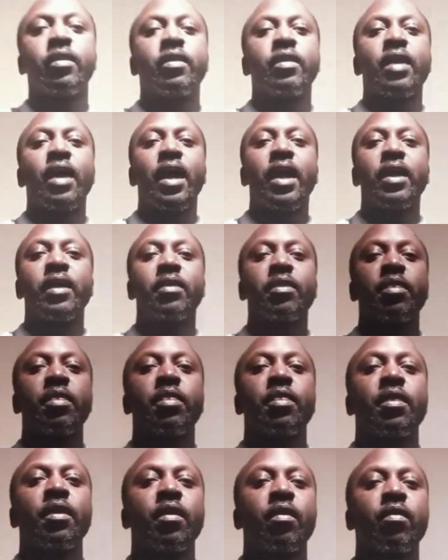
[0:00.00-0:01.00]
9th
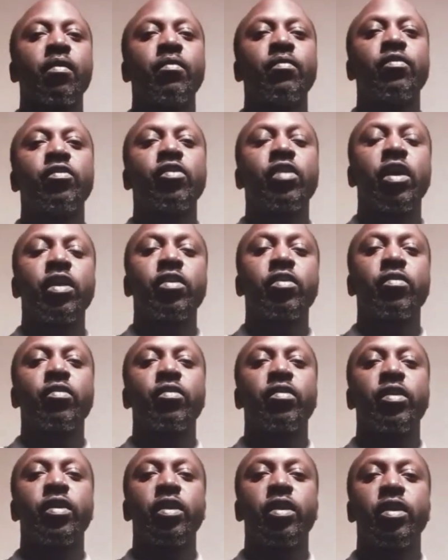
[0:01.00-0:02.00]
of
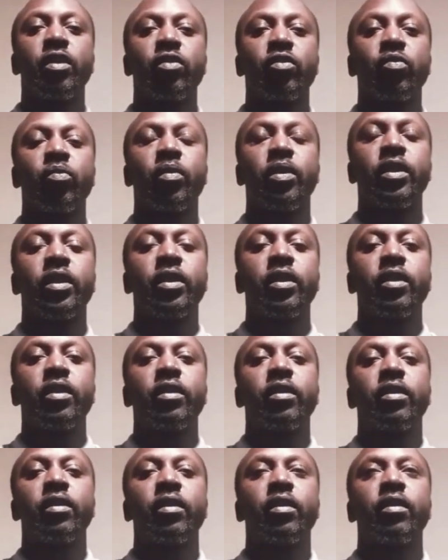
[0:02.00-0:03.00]
January
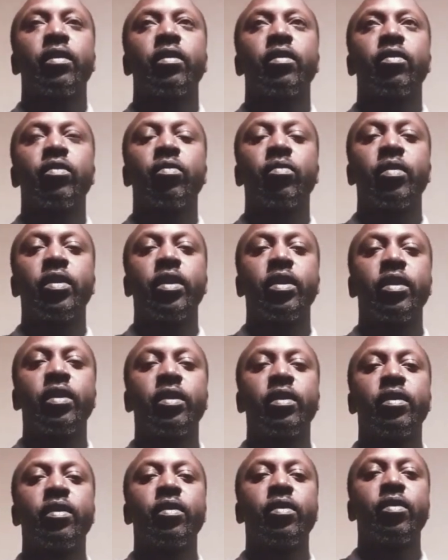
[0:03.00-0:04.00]

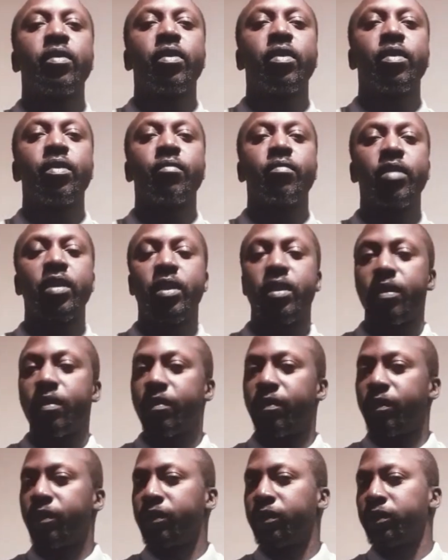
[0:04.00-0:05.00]
2023.
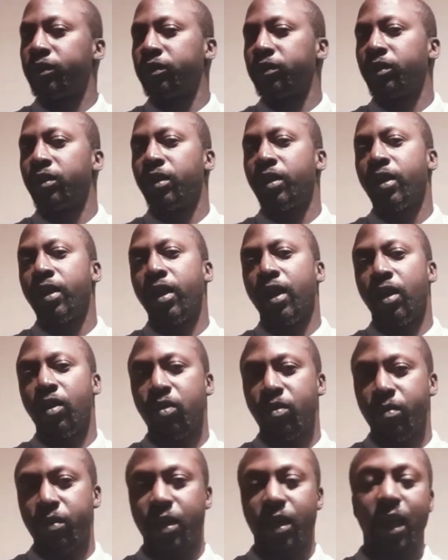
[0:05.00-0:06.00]
I
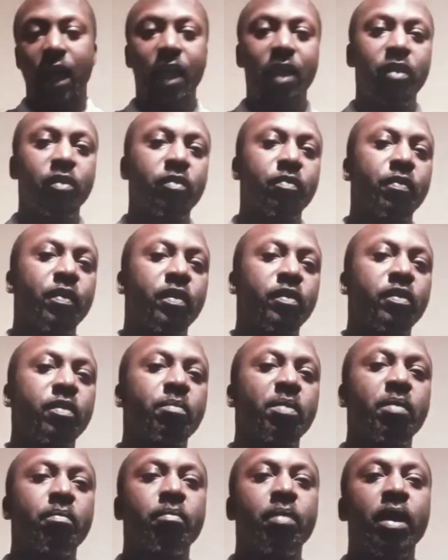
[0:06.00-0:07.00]
hope the light is fixed a
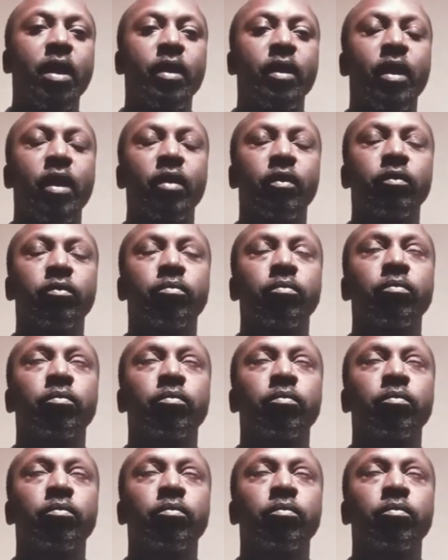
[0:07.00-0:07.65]
bit better now.